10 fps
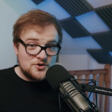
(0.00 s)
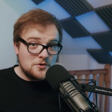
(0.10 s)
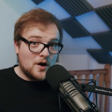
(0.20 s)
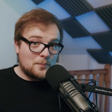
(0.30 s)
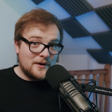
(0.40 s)
do
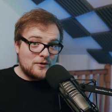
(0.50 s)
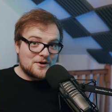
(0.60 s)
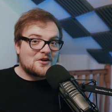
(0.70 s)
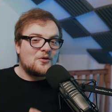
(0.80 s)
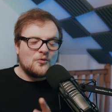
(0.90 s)
not
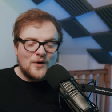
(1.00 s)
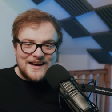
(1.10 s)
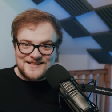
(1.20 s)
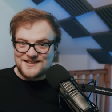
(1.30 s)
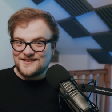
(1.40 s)
pre-order.
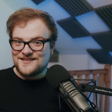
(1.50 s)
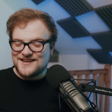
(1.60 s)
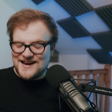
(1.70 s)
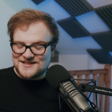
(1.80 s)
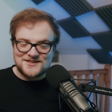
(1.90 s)
Wait.
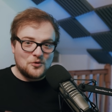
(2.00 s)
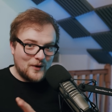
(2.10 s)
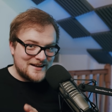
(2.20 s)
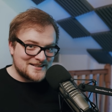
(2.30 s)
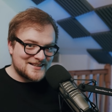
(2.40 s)
Yes,
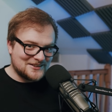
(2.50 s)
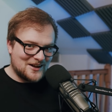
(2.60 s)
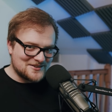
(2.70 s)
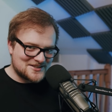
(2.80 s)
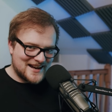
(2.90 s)
wait until
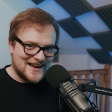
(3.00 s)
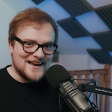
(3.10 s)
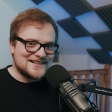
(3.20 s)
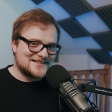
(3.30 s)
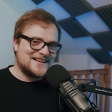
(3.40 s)
launch day
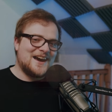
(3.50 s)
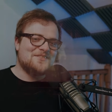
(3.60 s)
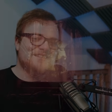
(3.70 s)
to see how